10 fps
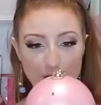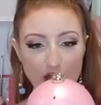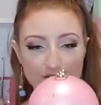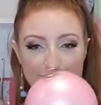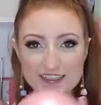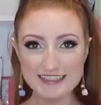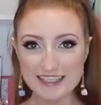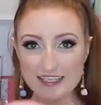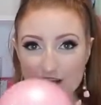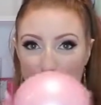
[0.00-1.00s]

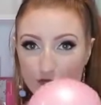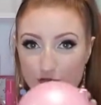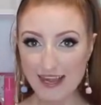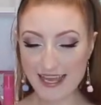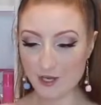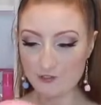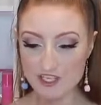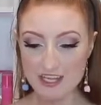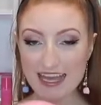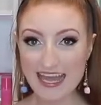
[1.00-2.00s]
perfectly
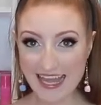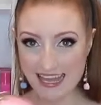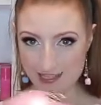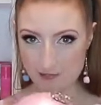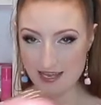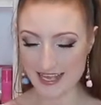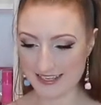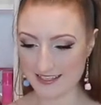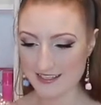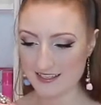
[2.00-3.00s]
round handbag.